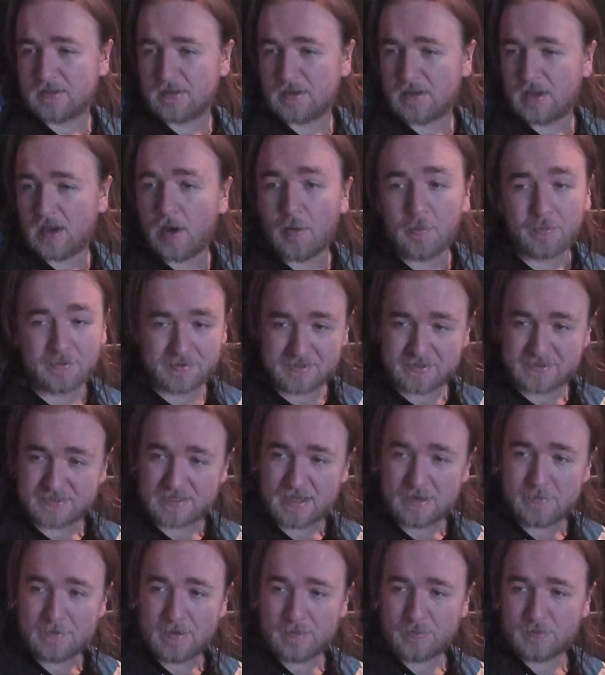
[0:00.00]
I wanted to
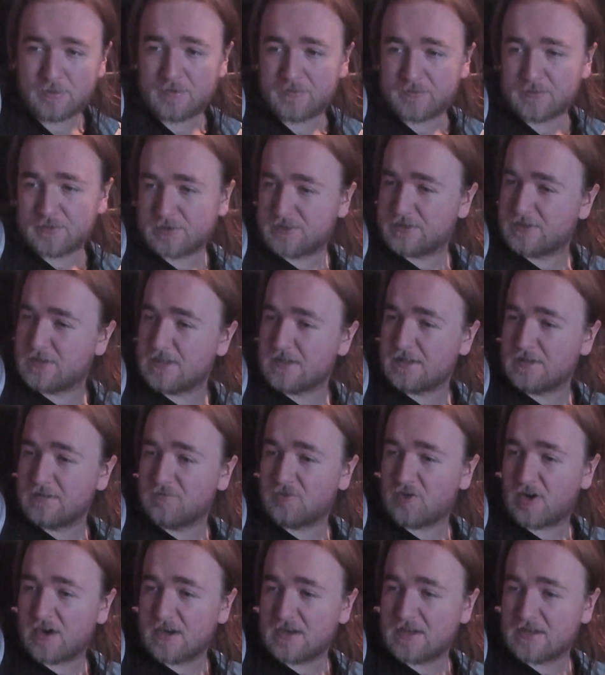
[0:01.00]
say about what I've got
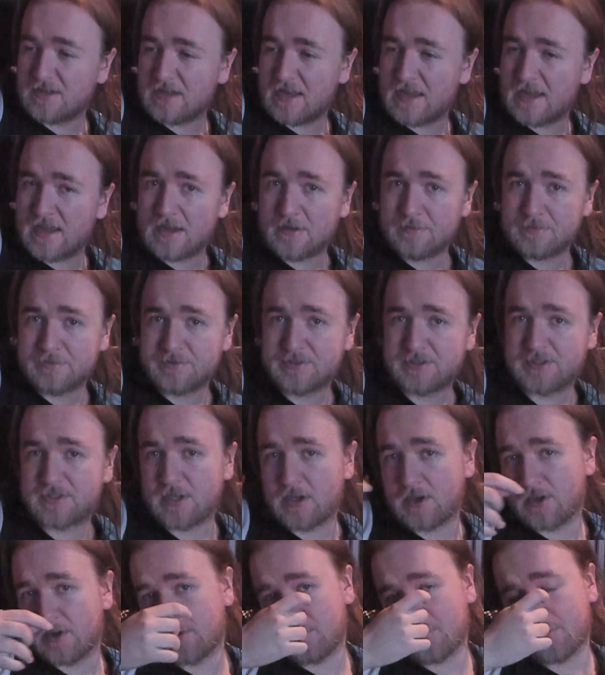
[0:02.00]
right now.
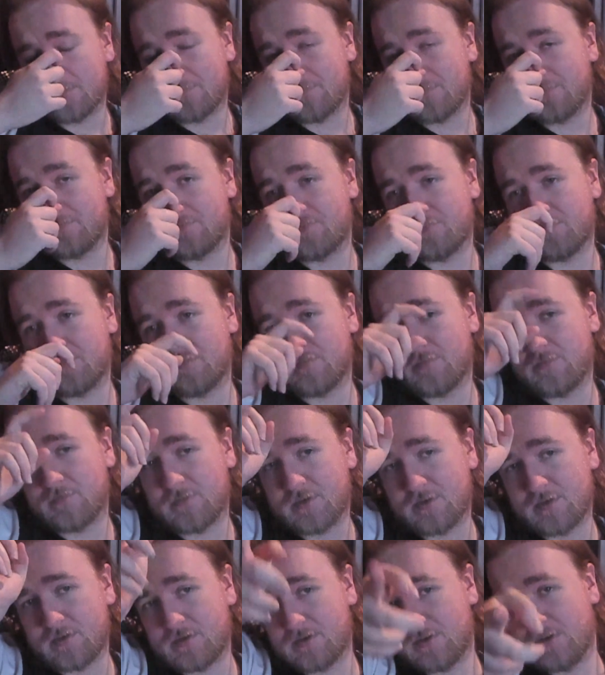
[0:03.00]
So,
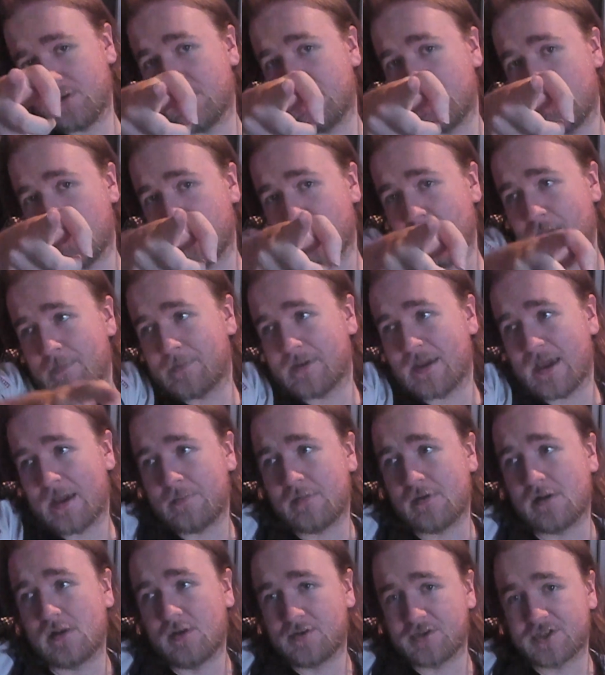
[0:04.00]
new
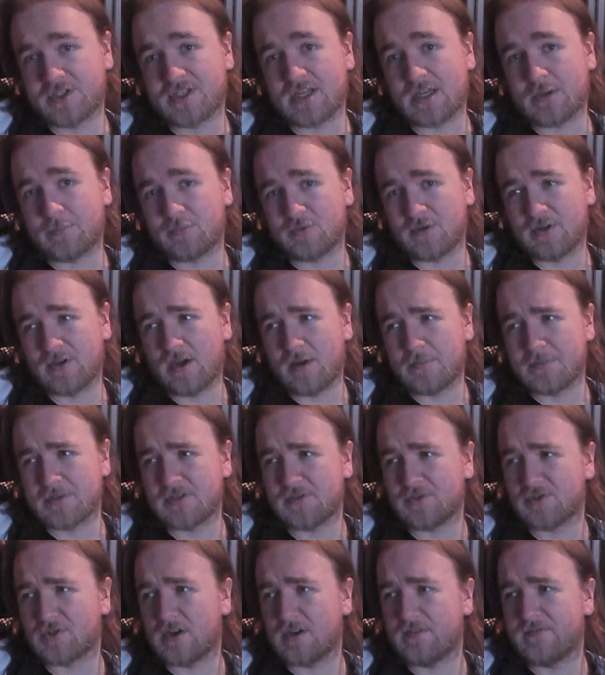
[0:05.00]
webcam, Logitech Brio. I'm
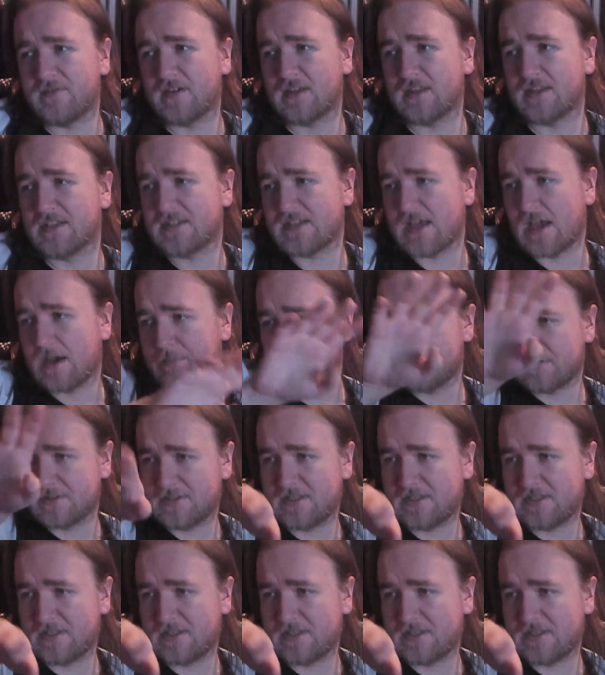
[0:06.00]
still trying to figure this out because the